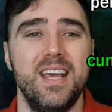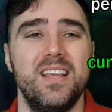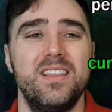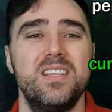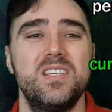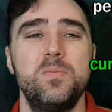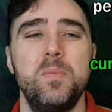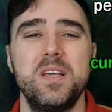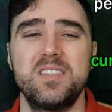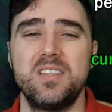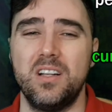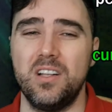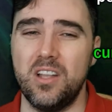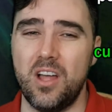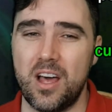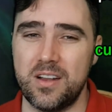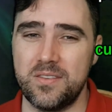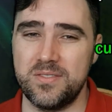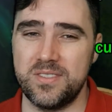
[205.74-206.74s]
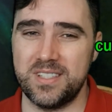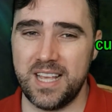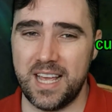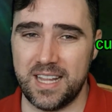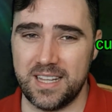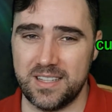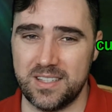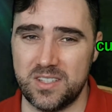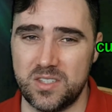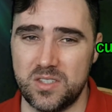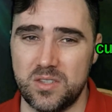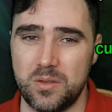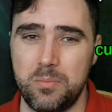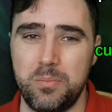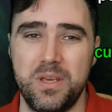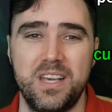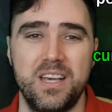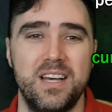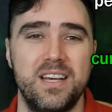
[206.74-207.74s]
This makes a lot of sense
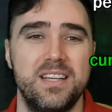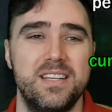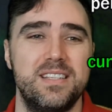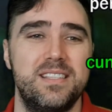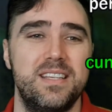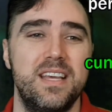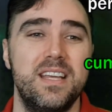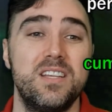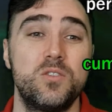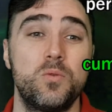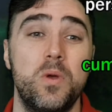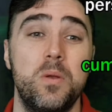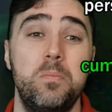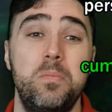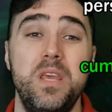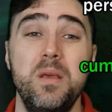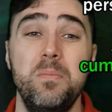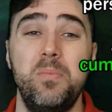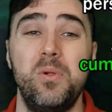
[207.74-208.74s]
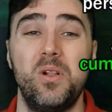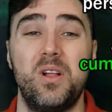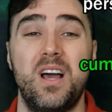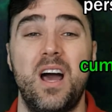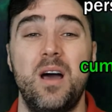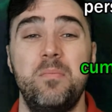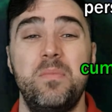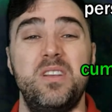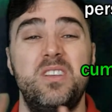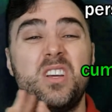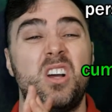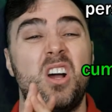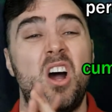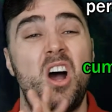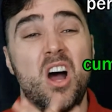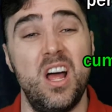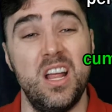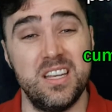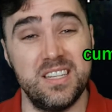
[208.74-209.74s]
because it is when people come into
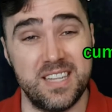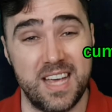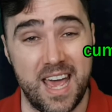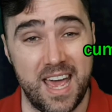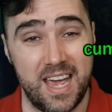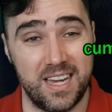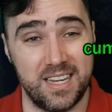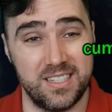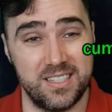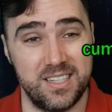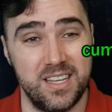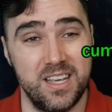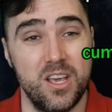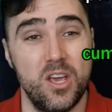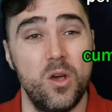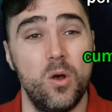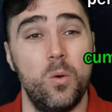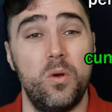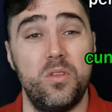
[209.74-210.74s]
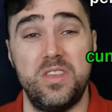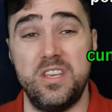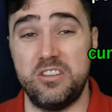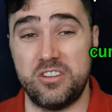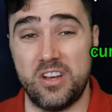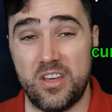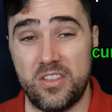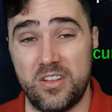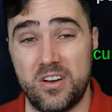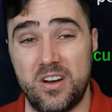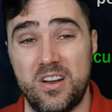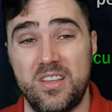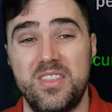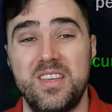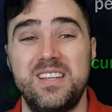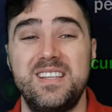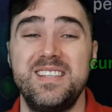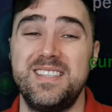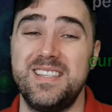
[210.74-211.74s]
contact with each other
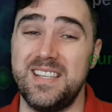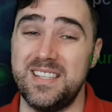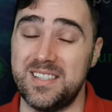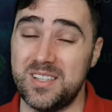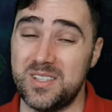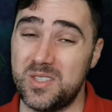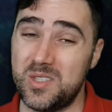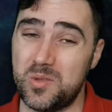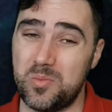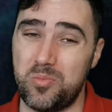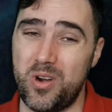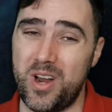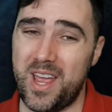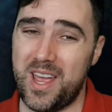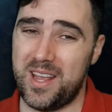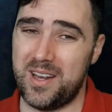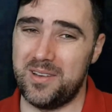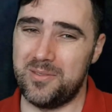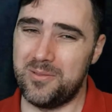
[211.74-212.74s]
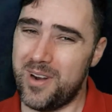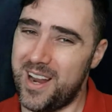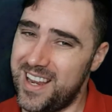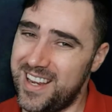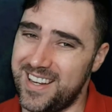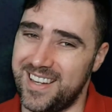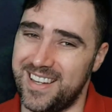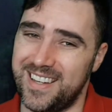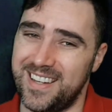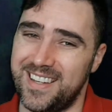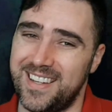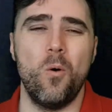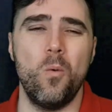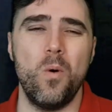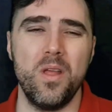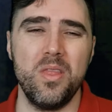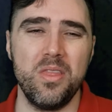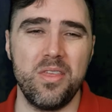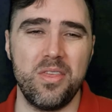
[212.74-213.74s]
that diseases spread, right?
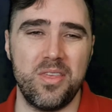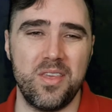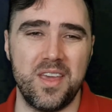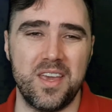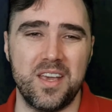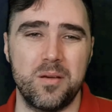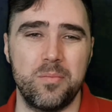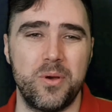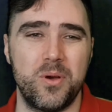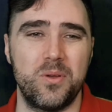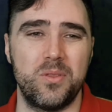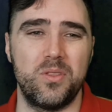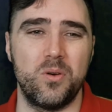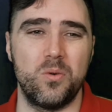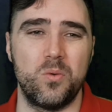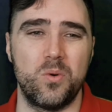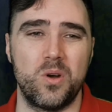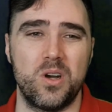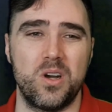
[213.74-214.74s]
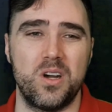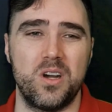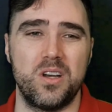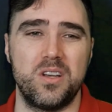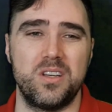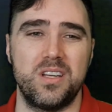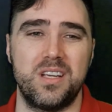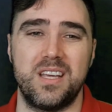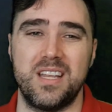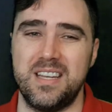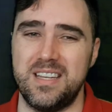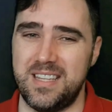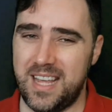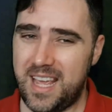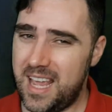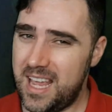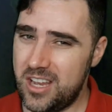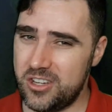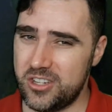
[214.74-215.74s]
One thing about the word
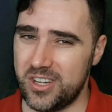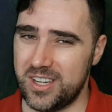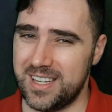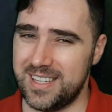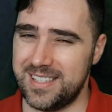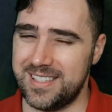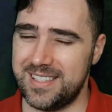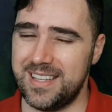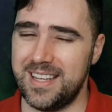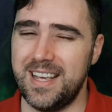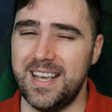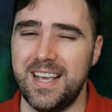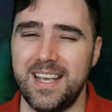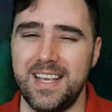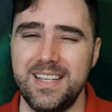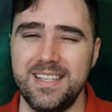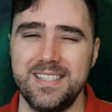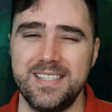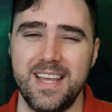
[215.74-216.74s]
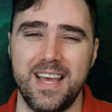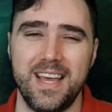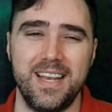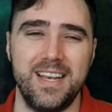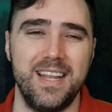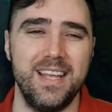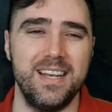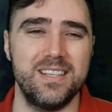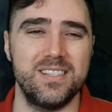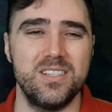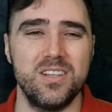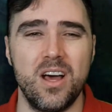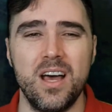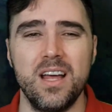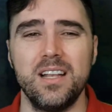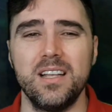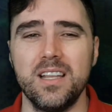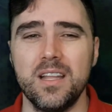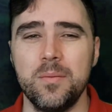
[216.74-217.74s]
contagious is that it is
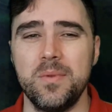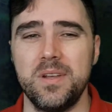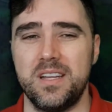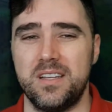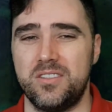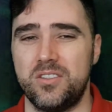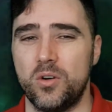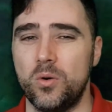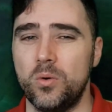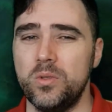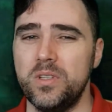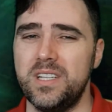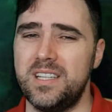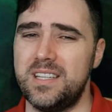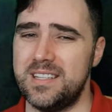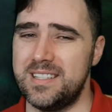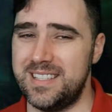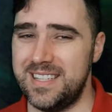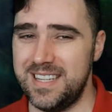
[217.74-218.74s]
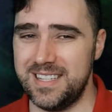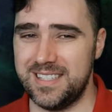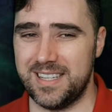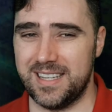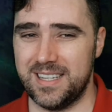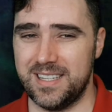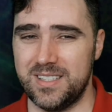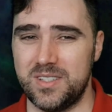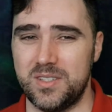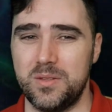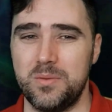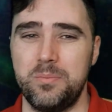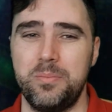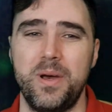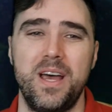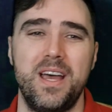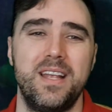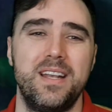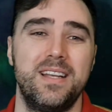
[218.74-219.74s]
not limited to only diseases,
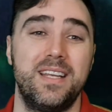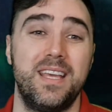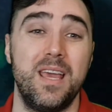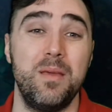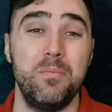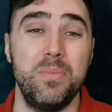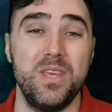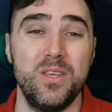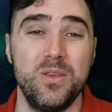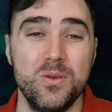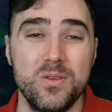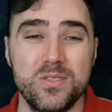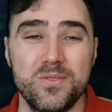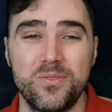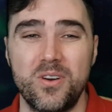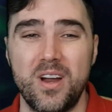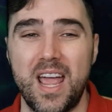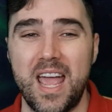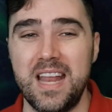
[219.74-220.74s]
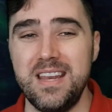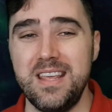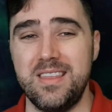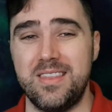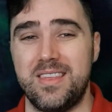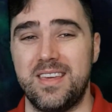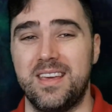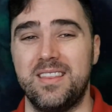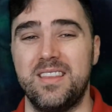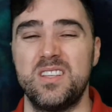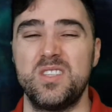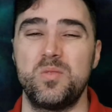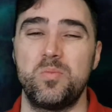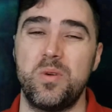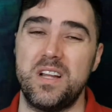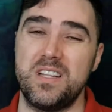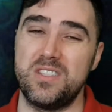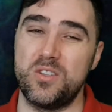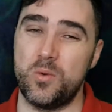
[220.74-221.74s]
but can be used for anything that
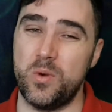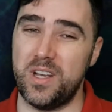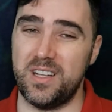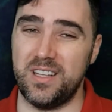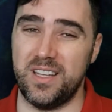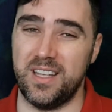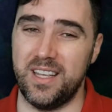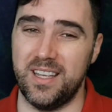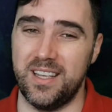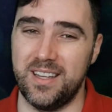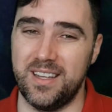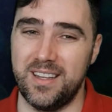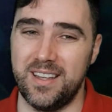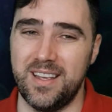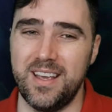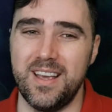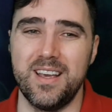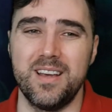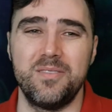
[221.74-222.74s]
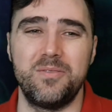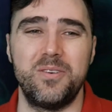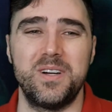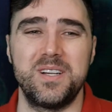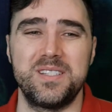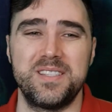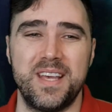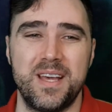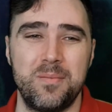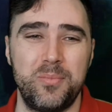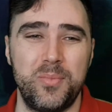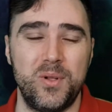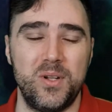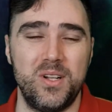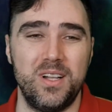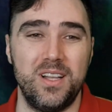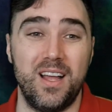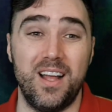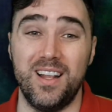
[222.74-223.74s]
spreads quickly. For
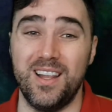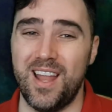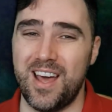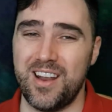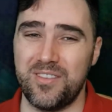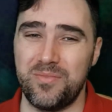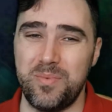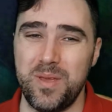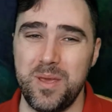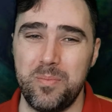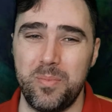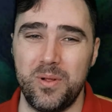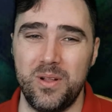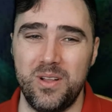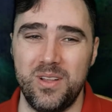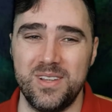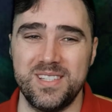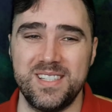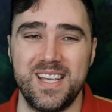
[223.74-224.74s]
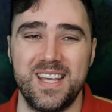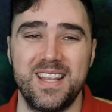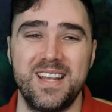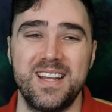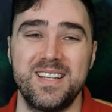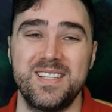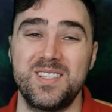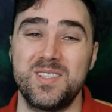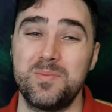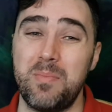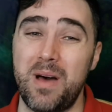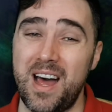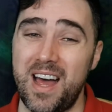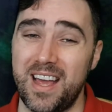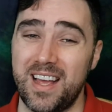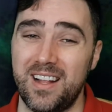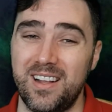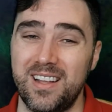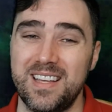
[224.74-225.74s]
example, a lot of people say that a
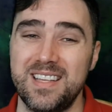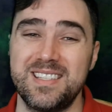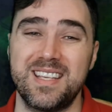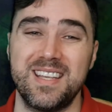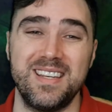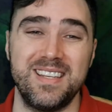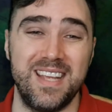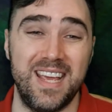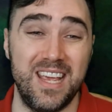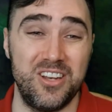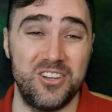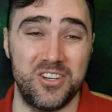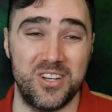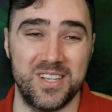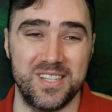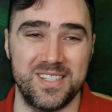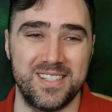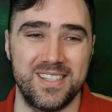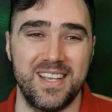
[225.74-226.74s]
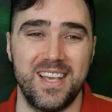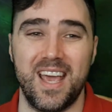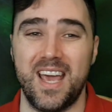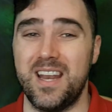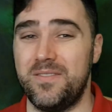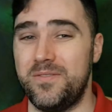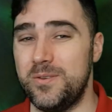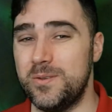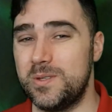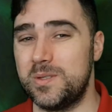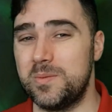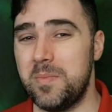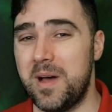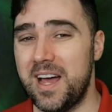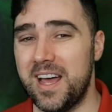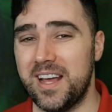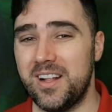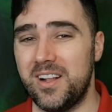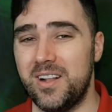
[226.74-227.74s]
smile is contagious, and if you
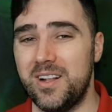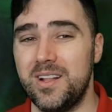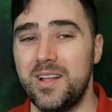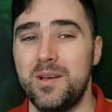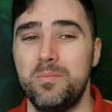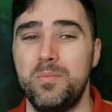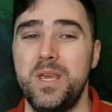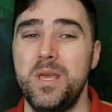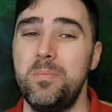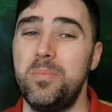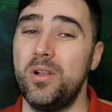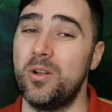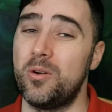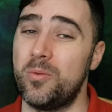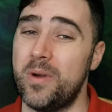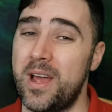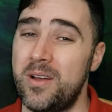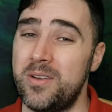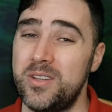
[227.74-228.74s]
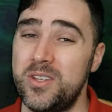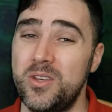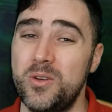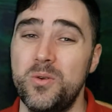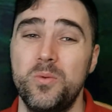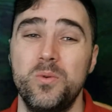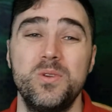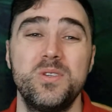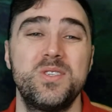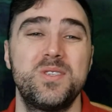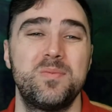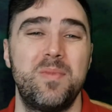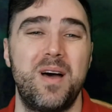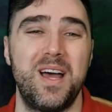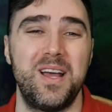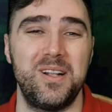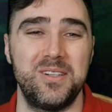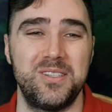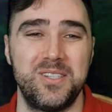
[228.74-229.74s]
smile, people around you will
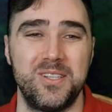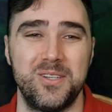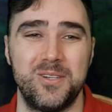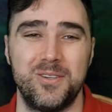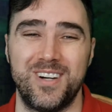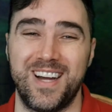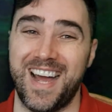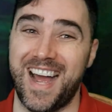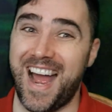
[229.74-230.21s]
smile too.